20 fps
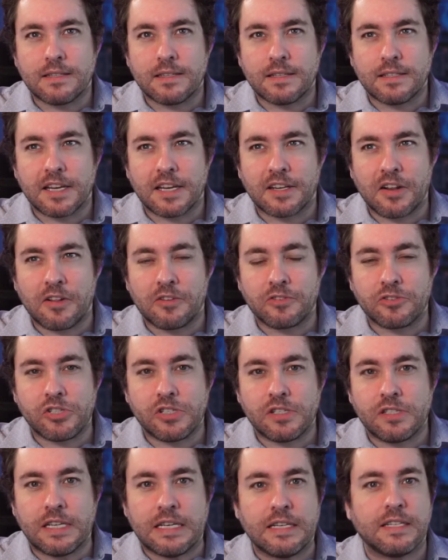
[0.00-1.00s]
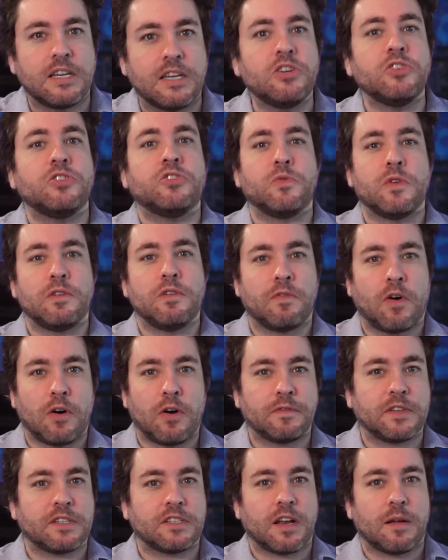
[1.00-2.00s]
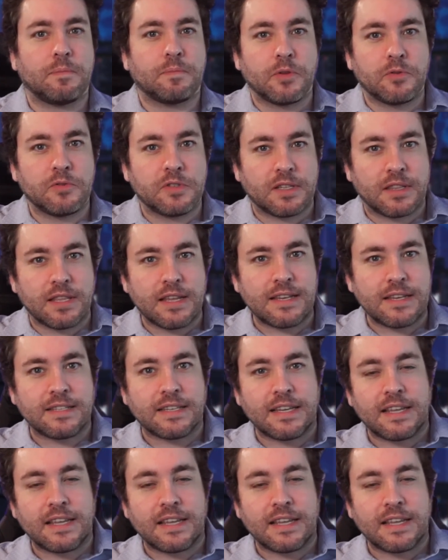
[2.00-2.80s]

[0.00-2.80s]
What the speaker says: technology continues to evolve to stop those things,